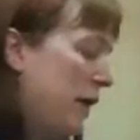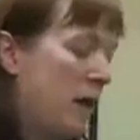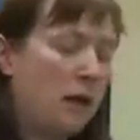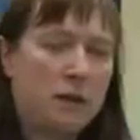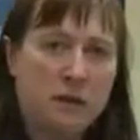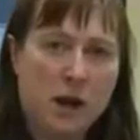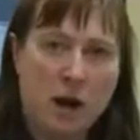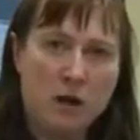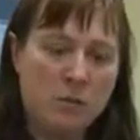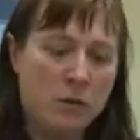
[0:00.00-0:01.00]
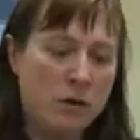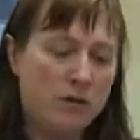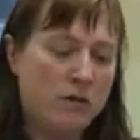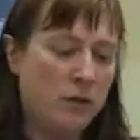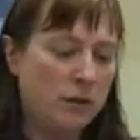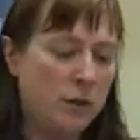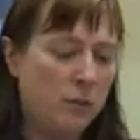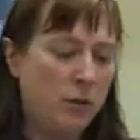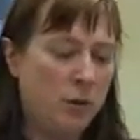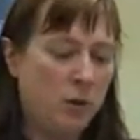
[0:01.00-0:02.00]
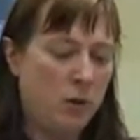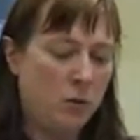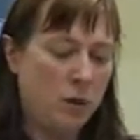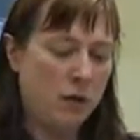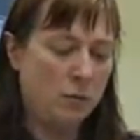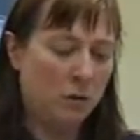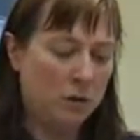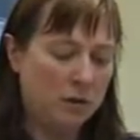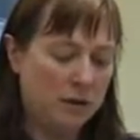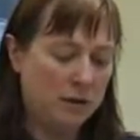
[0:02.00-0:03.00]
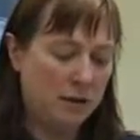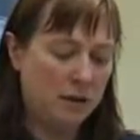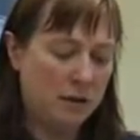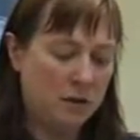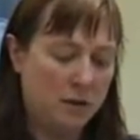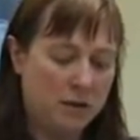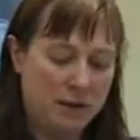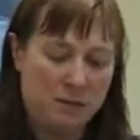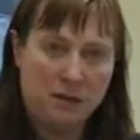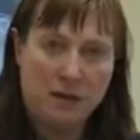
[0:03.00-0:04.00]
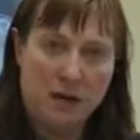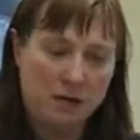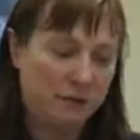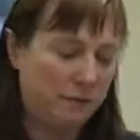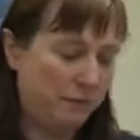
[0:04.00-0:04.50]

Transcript: get little cardboard fold-up water bowls that do the same thing.